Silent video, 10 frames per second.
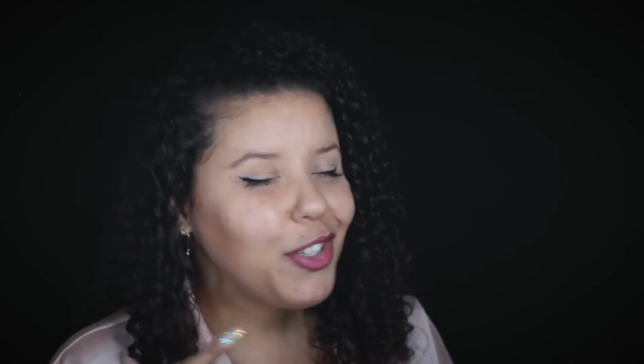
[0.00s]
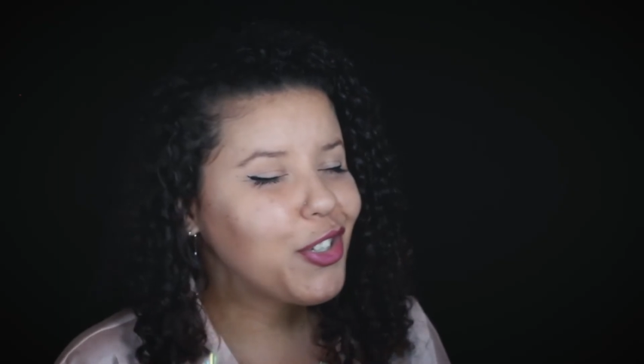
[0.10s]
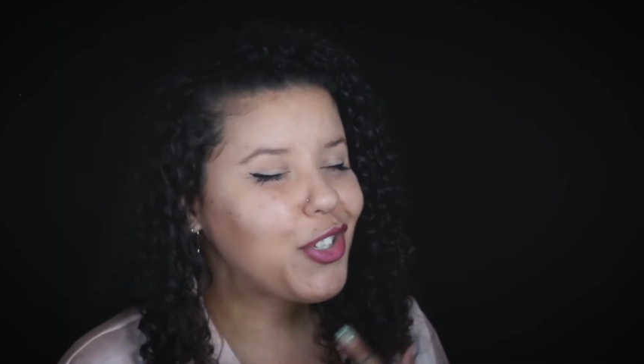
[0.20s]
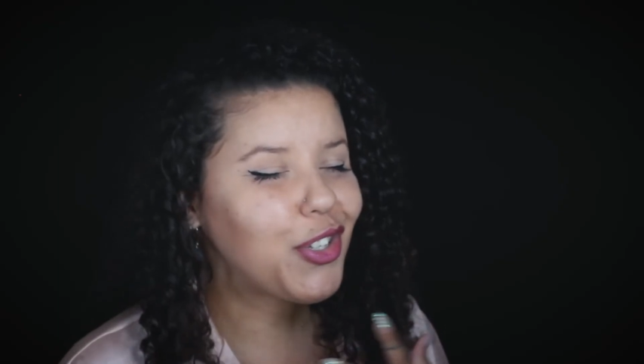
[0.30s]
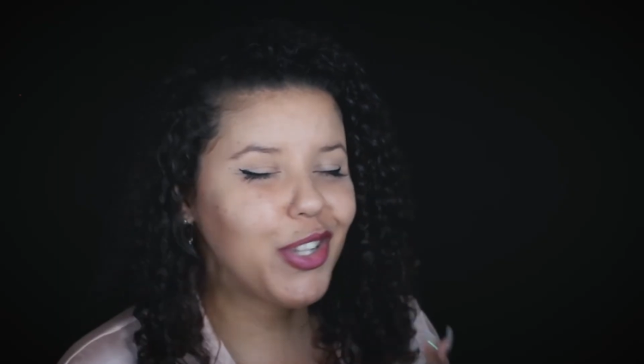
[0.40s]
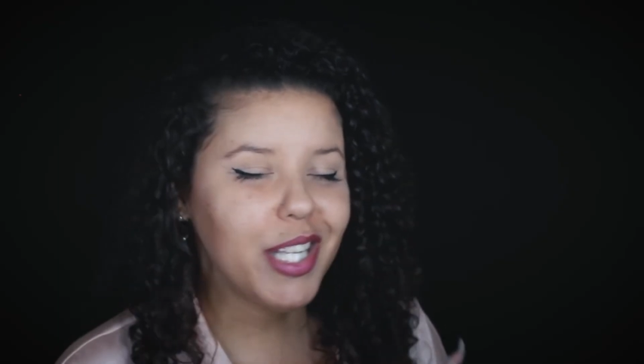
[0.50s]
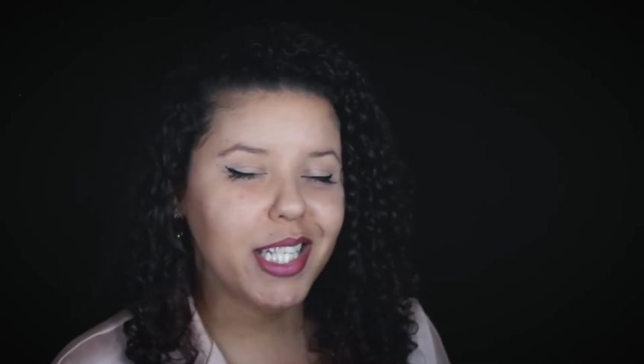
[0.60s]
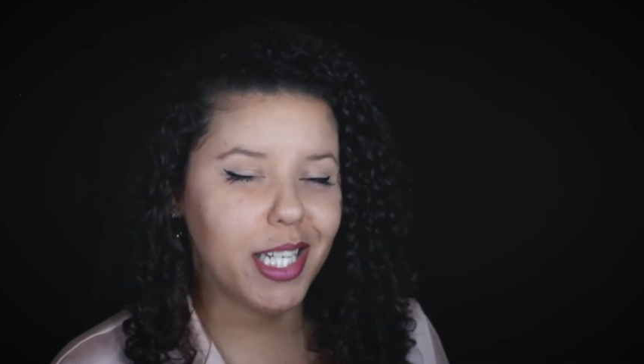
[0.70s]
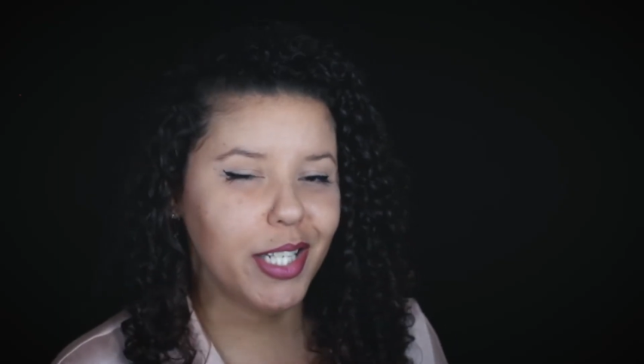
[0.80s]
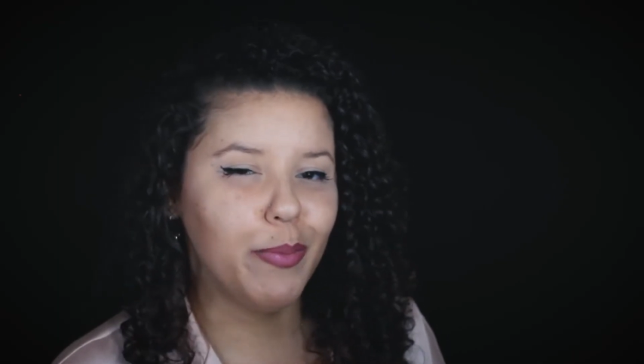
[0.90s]
understood the
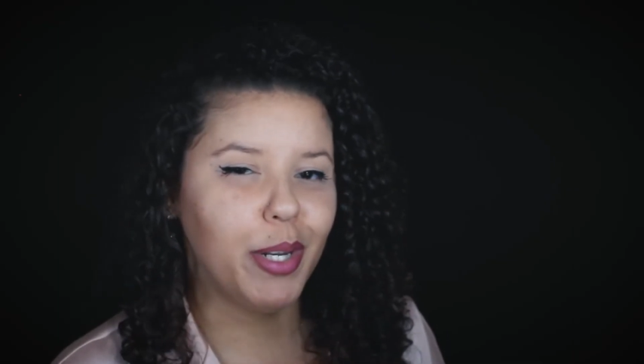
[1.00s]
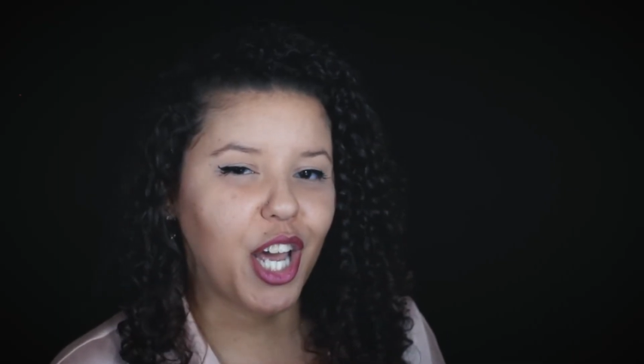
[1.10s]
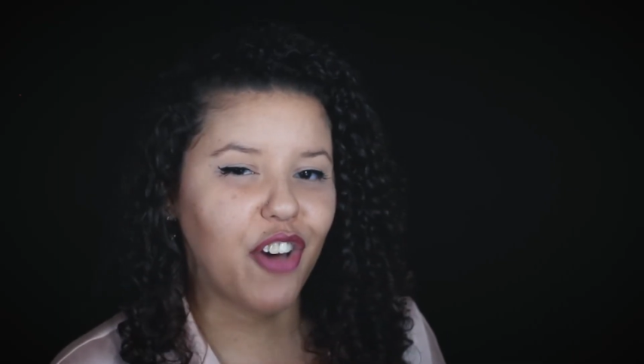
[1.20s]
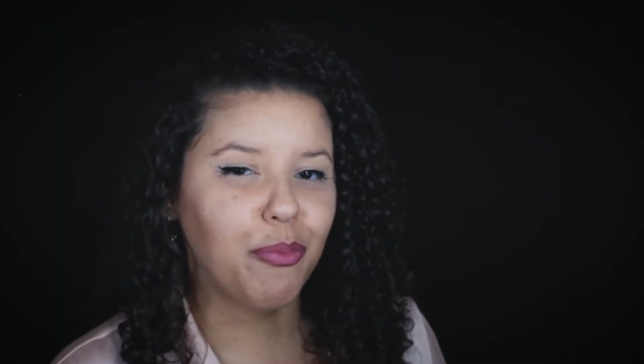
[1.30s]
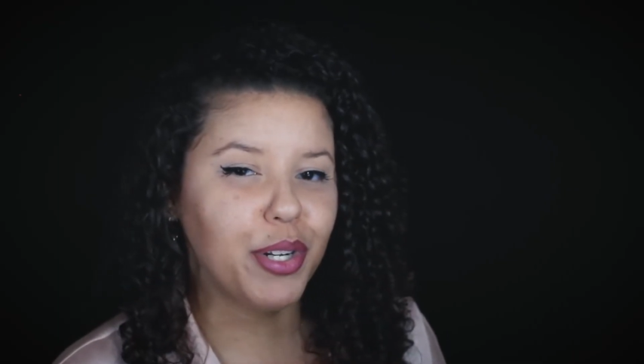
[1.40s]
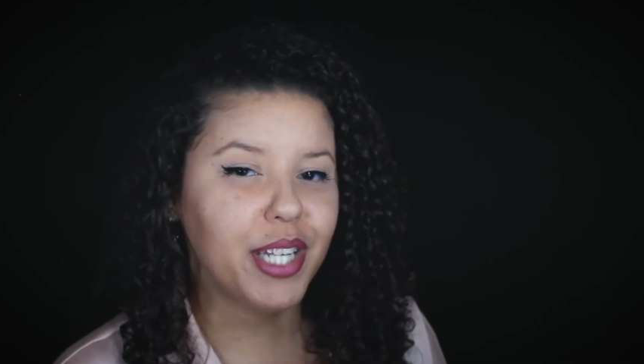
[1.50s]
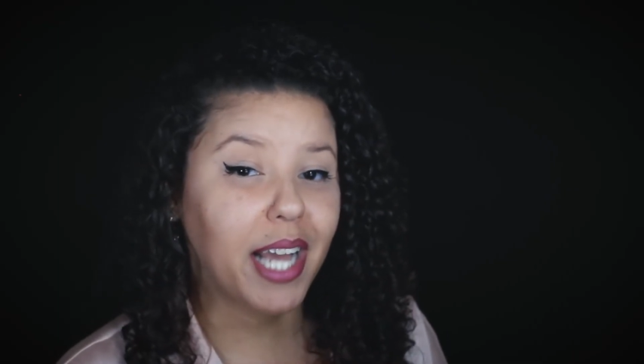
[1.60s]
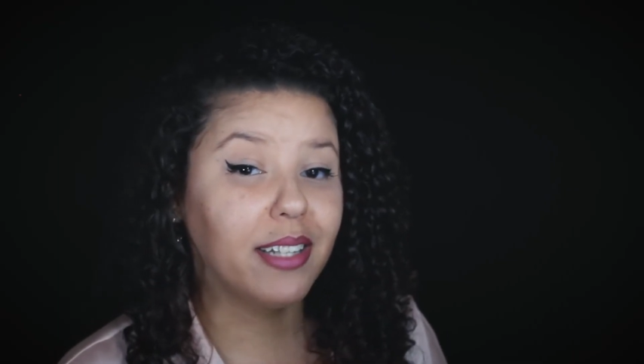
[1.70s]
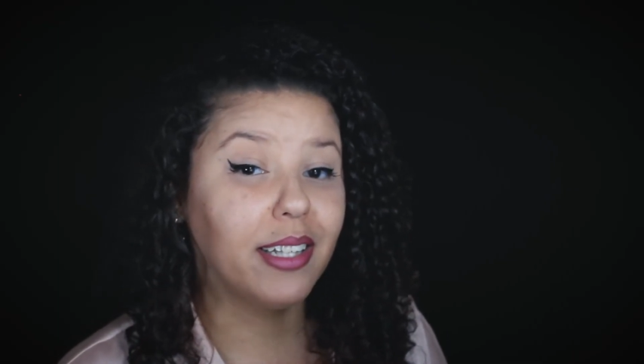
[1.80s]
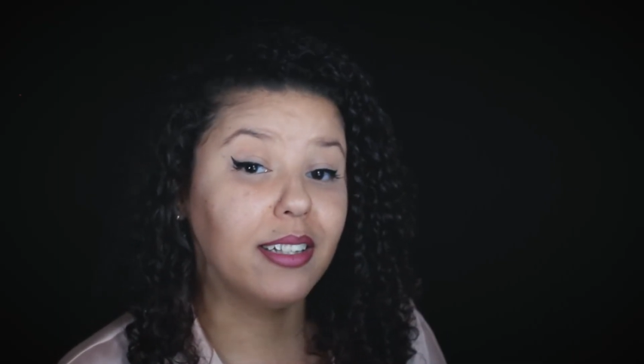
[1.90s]
sentiment of
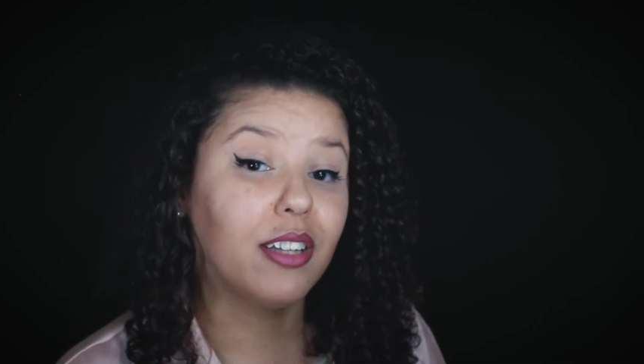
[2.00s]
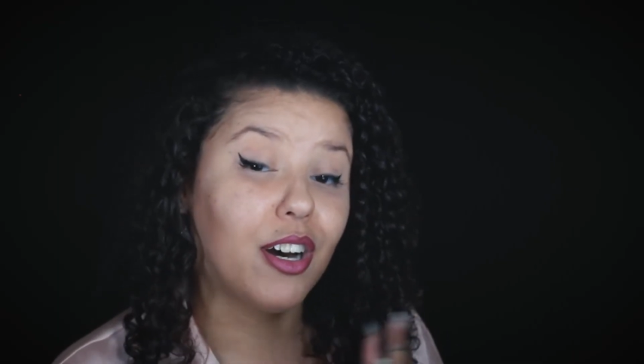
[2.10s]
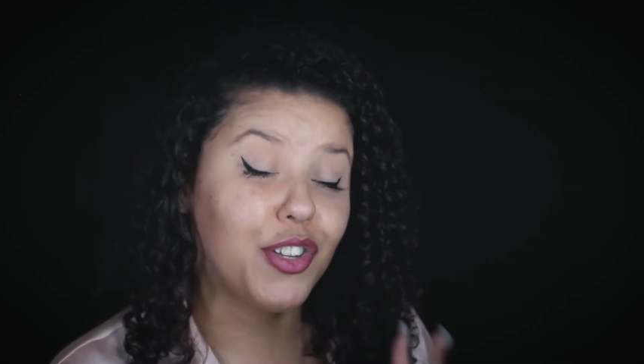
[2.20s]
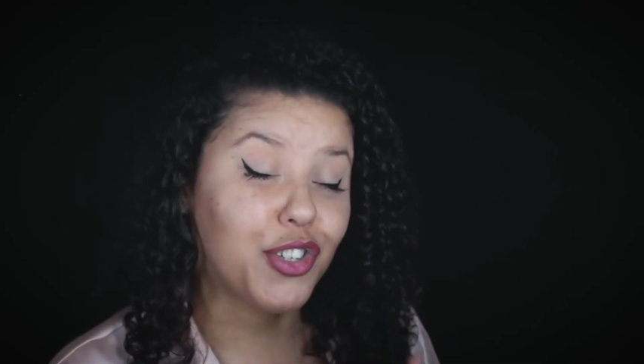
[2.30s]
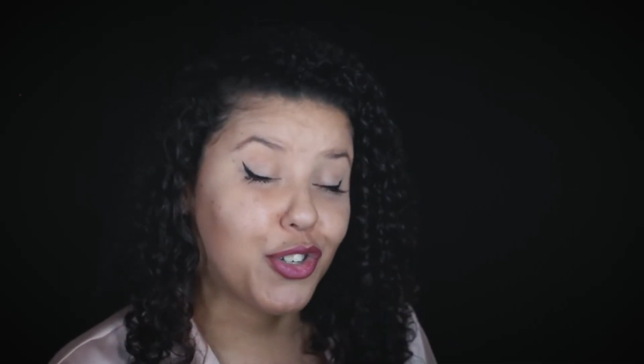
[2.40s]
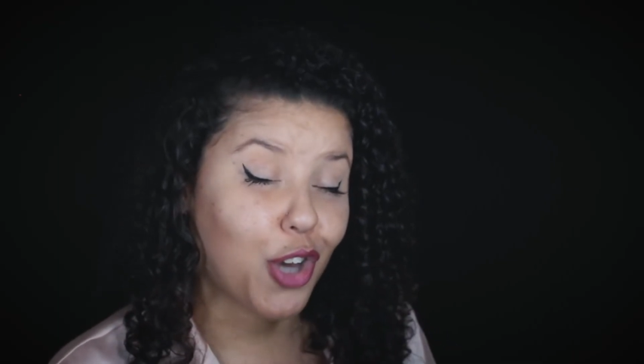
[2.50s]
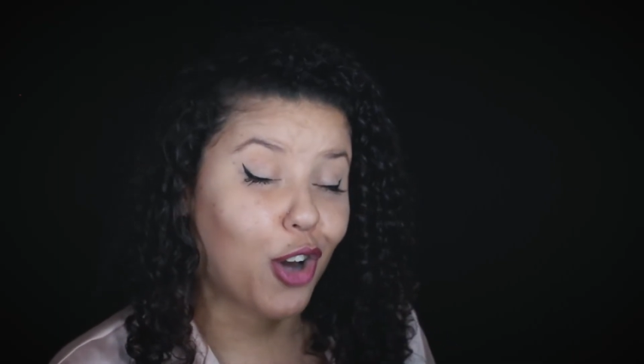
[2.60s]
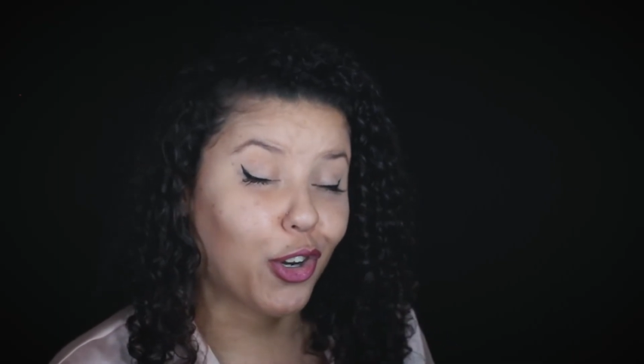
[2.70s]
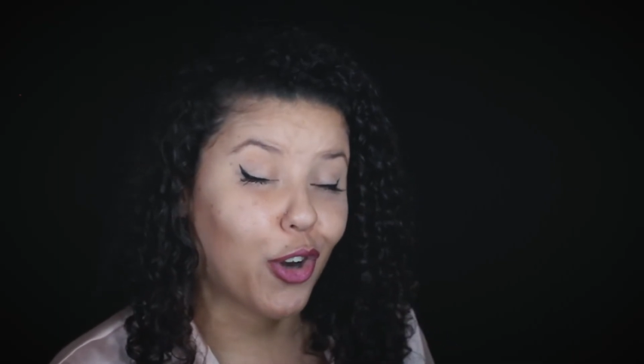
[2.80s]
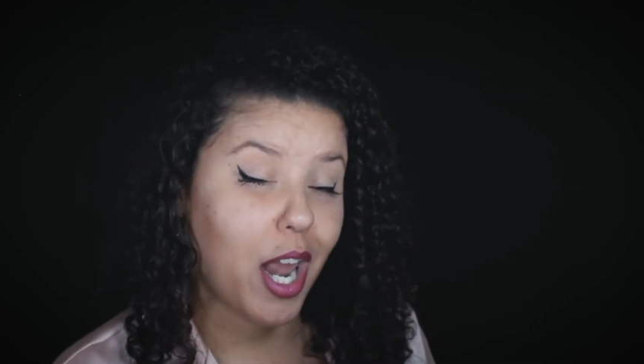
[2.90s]
protecting Dawn's
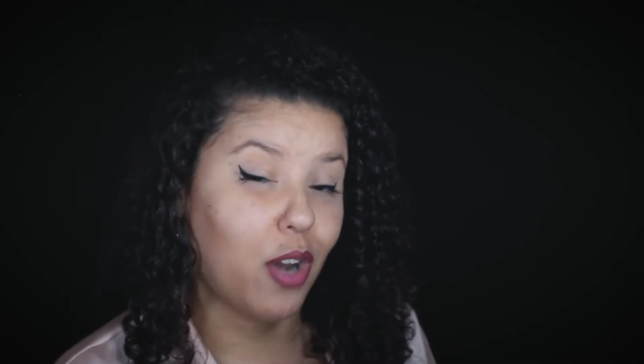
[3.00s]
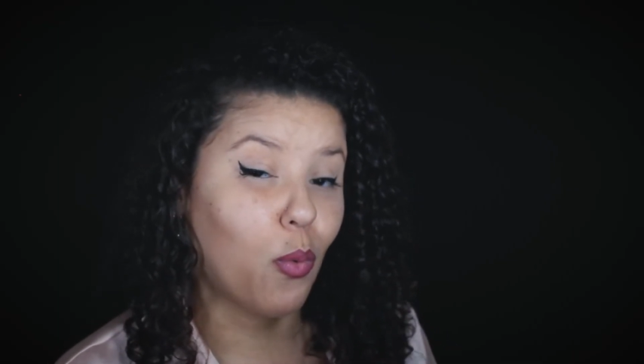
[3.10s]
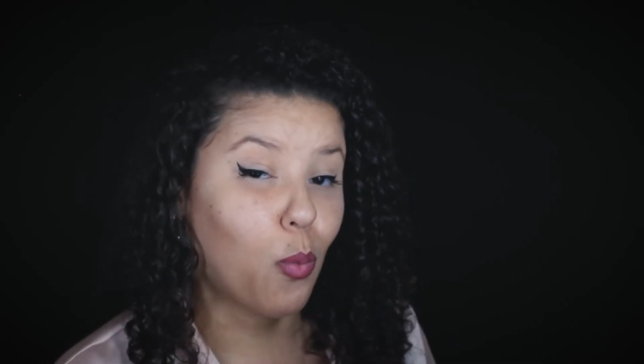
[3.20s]
daughter and